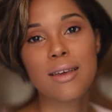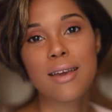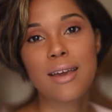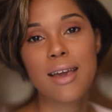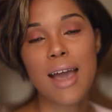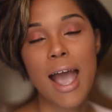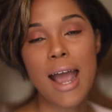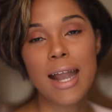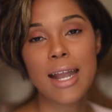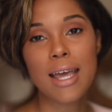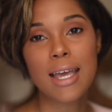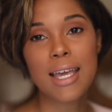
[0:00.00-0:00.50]

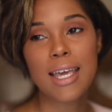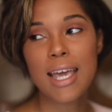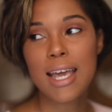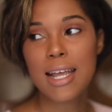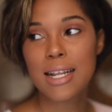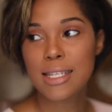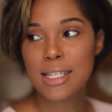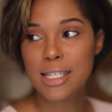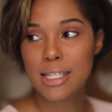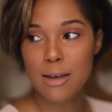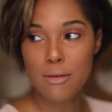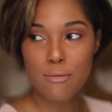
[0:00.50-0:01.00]
kind of
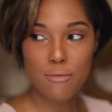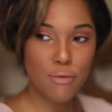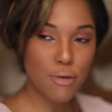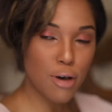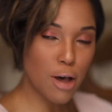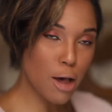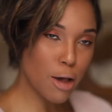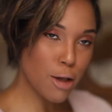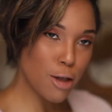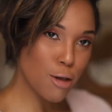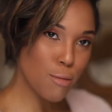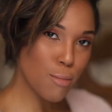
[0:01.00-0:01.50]
getting some
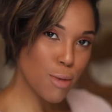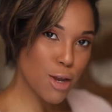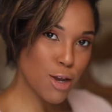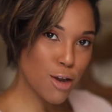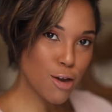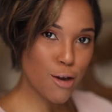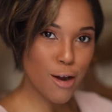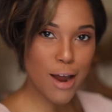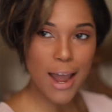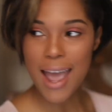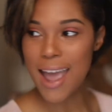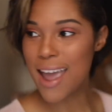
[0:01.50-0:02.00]
volume in
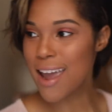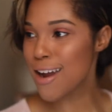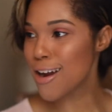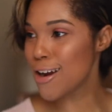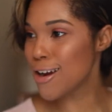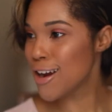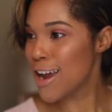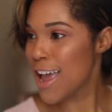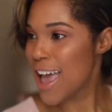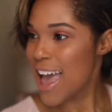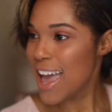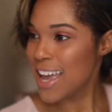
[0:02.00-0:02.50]
your
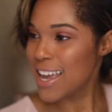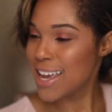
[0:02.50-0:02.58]
hair,